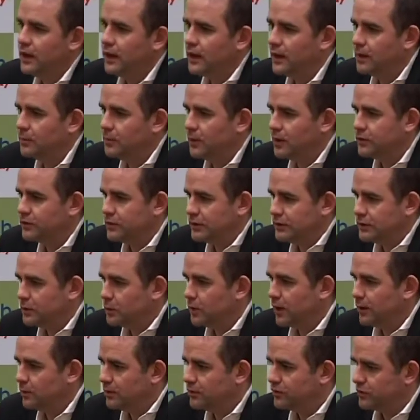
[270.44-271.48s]
I think the
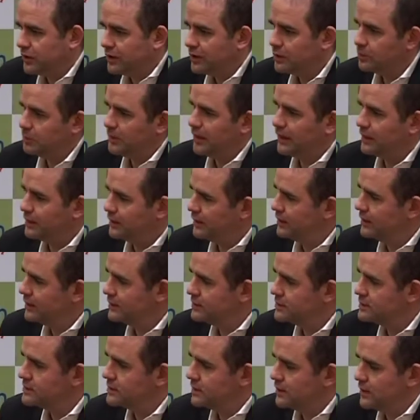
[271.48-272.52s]
way we think about it
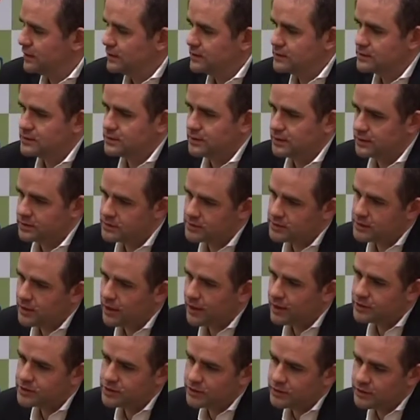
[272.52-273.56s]
is as
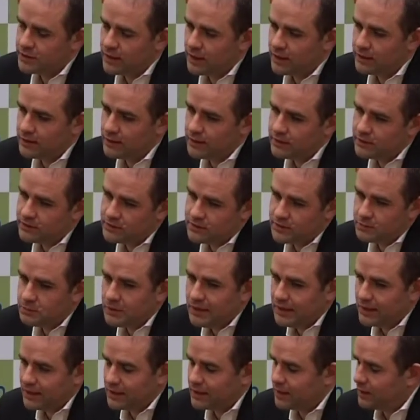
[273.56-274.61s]
such. And to
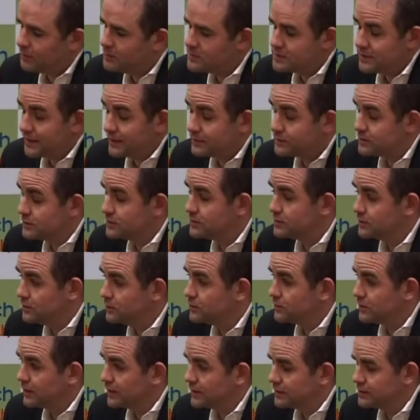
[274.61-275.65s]
me, it comes down to
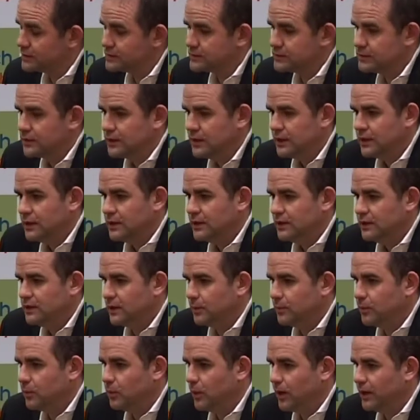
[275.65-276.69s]
two things.
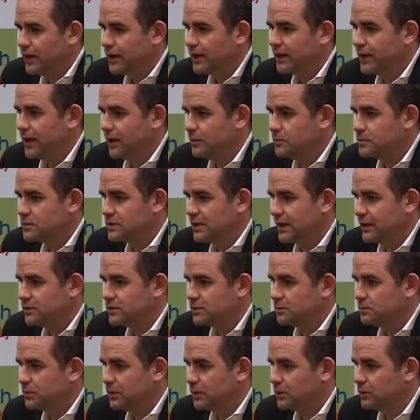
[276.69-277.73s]
Number one, it comes down
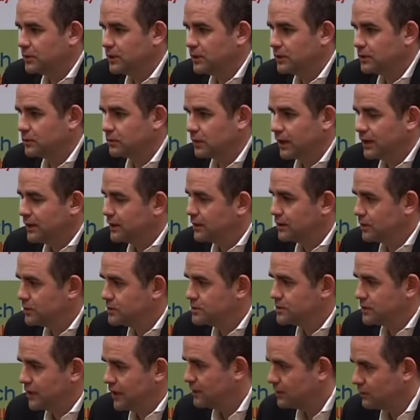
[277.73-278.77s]
to building great
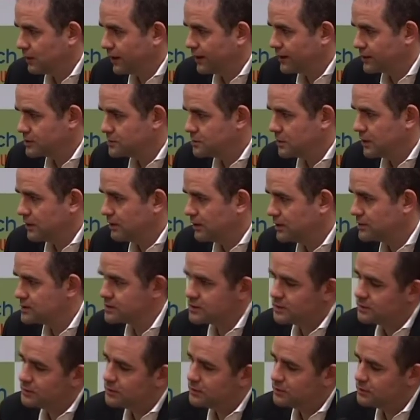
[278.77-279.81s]
content, great
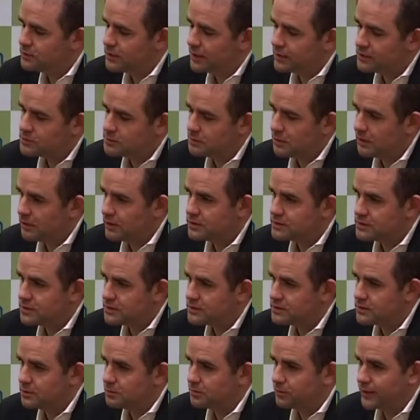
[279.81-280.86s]

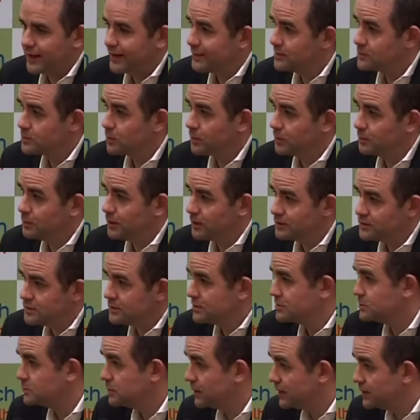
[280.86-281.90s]
experiences that brands want to
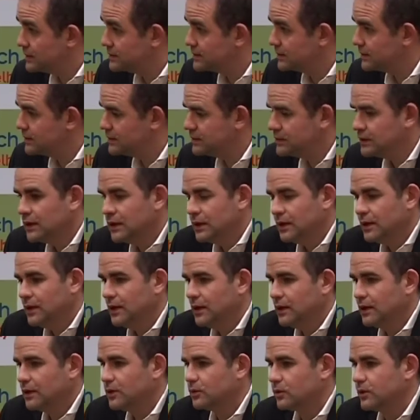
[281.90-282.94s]
participate in.
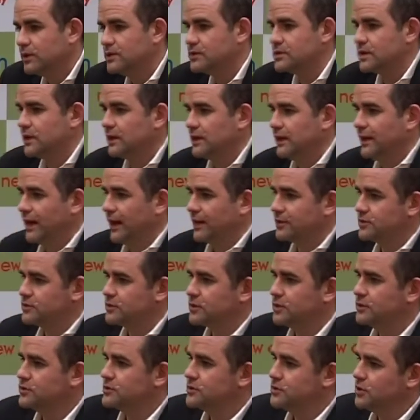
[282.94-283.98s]
And increasingly, as
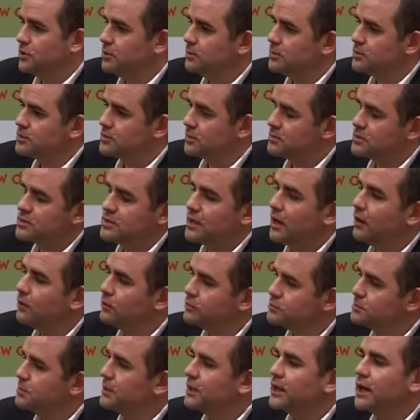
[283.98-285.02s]
consumers
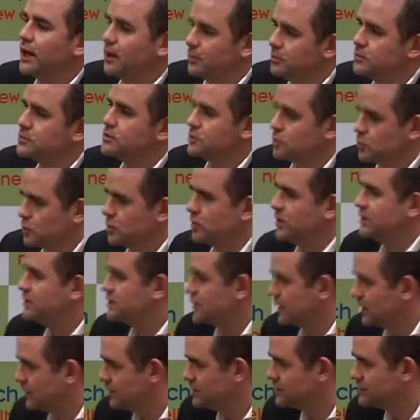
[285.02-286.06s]
themselves become
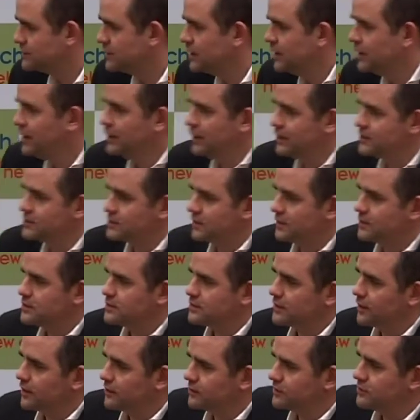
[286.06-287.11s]
storytellers, as they
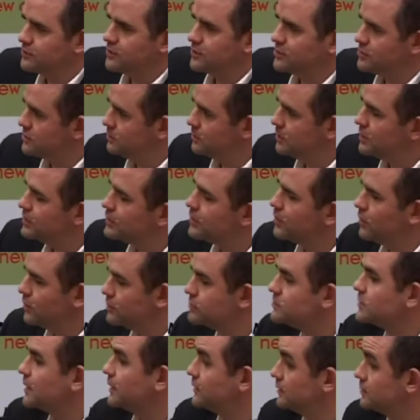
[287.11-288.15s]
start to distribute
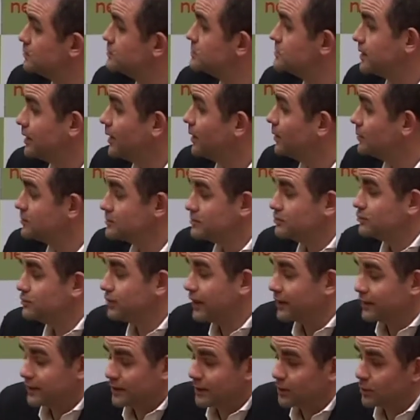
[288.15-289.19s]
content themselves, in
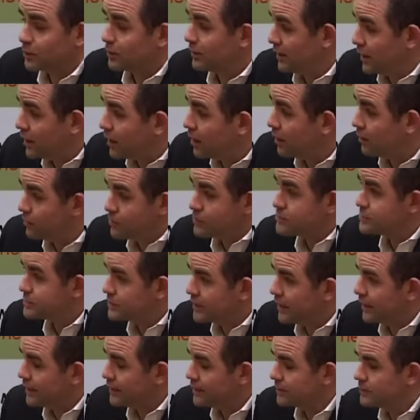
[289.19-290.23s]
fact, they already are at
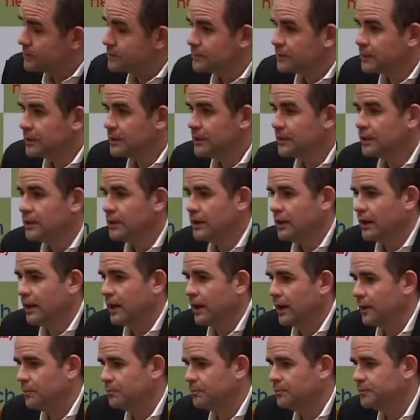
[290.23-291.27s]
scale,
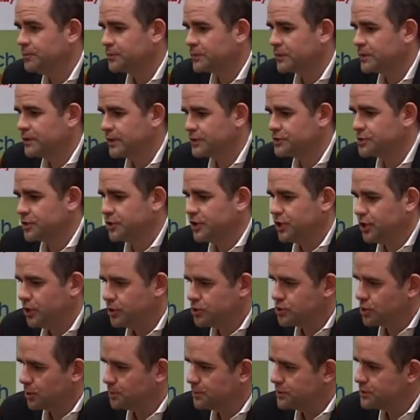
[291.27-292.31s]
that's a
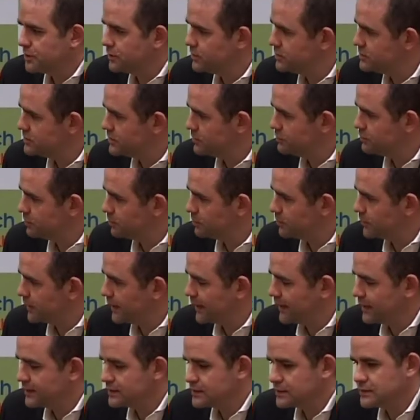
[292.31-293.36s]
huge opportunity for
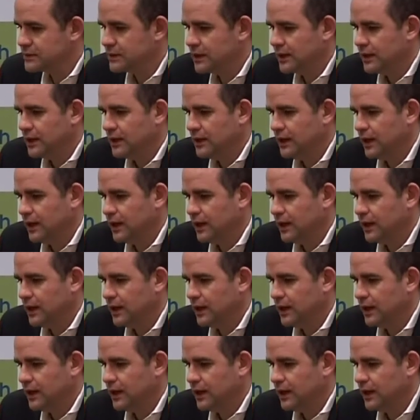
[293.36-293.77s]
brands.